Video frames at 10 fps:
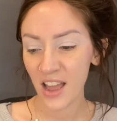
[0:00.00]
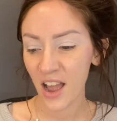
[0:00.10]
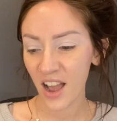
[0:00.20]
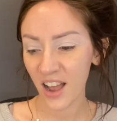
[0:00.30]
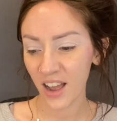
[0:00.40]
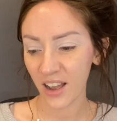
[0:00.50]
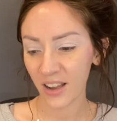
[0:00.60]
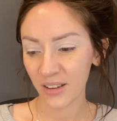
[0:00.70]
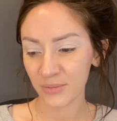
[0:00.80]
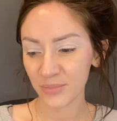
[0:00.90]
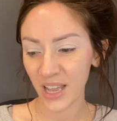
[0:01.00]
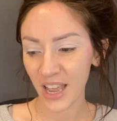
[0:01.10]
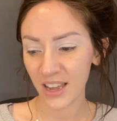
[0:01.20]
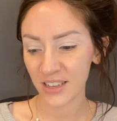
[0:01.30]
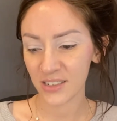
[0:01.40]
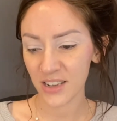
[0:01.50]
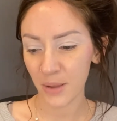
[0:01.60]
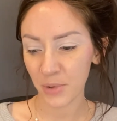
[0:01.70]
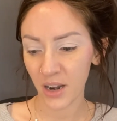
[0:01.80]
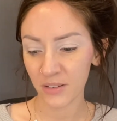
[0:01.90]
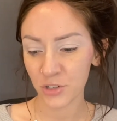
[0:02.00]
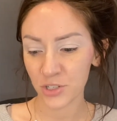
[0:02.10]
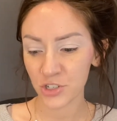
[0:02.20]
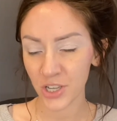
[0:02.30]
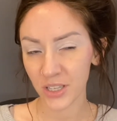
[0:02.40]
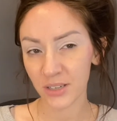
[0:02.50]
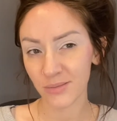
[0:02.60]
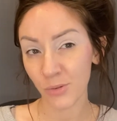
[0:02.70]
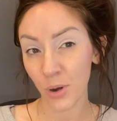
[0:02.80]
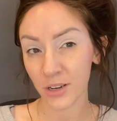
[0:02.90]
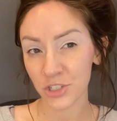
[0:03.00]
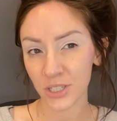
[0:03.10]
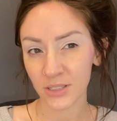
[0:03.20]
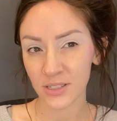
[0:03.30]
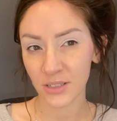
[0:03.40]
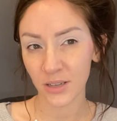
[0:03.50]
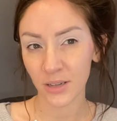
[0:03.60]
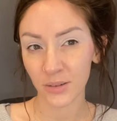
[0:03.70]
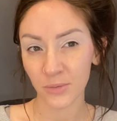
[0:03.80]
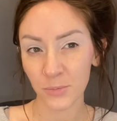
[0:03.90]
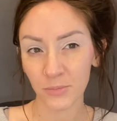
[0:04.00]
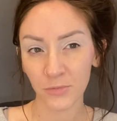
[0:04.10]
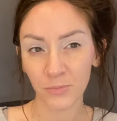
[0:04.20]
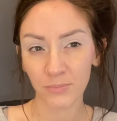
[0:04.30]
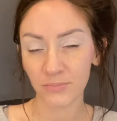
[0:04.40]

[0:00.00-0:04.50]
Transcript: I'm kind of just chilling, watching some